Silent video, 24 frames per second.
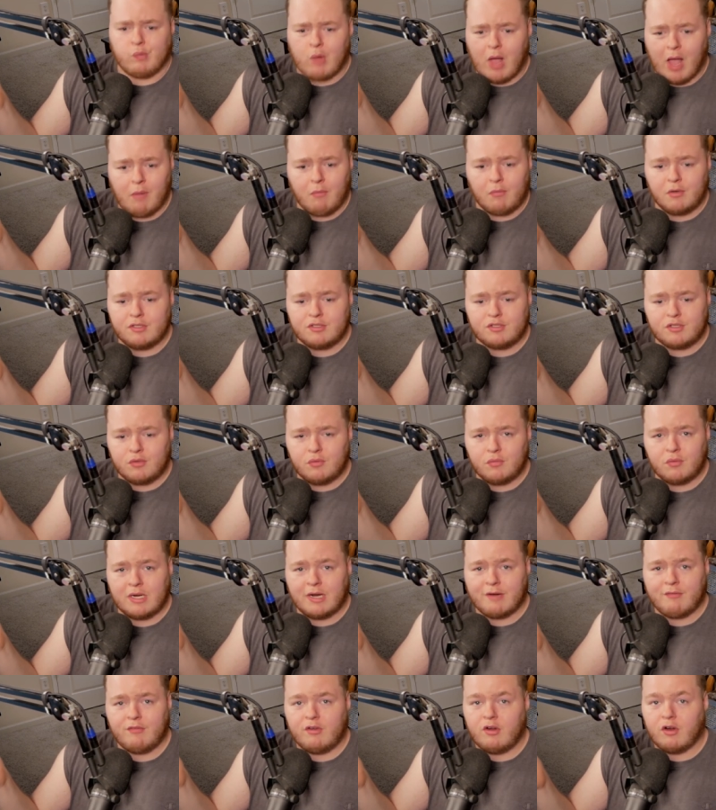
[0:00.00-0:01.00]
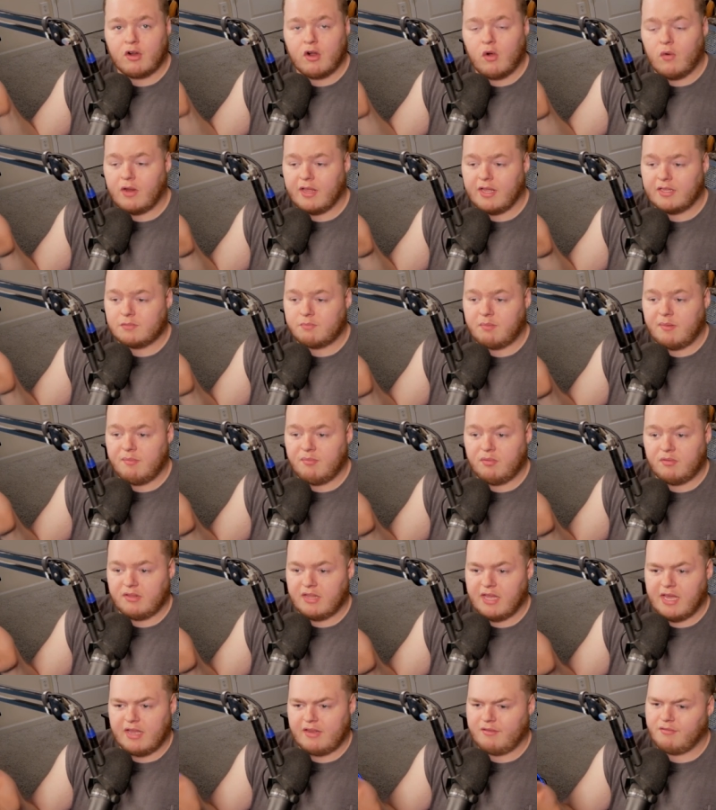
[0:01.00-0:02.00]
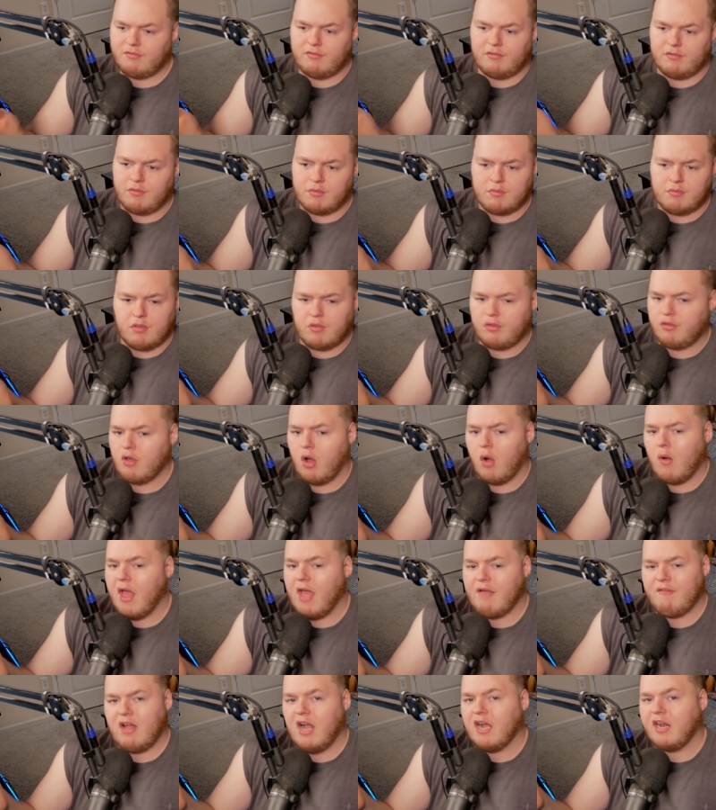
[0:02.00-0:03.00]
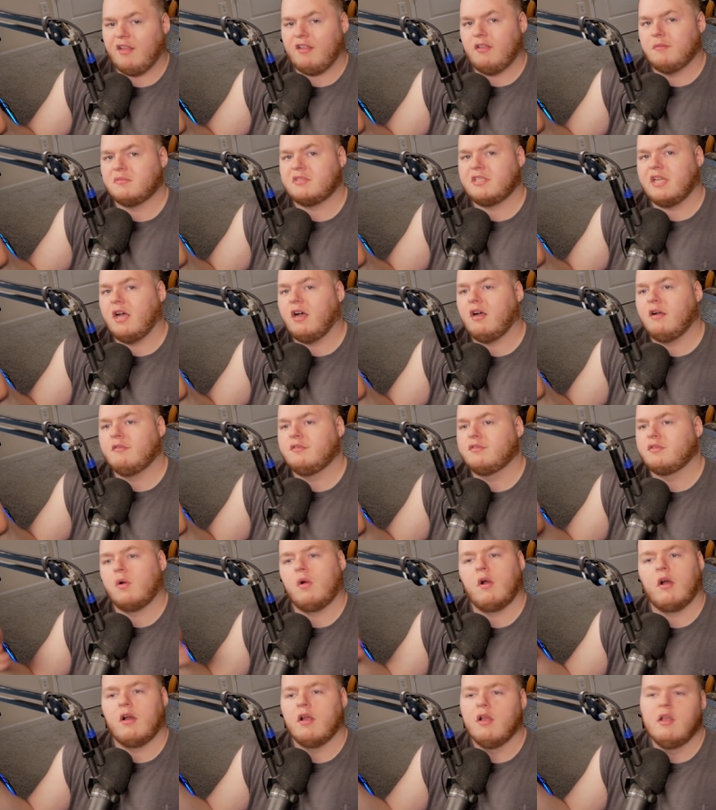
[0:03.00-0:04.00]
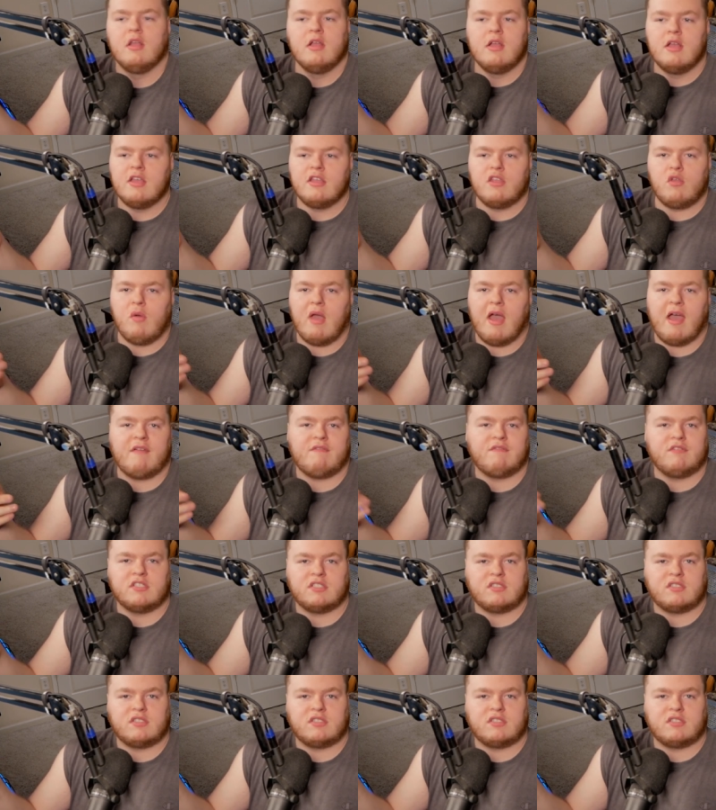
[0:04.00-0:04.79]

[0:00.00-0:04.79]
why would you, whenever you're going against people that don't have Haki themselves, or you have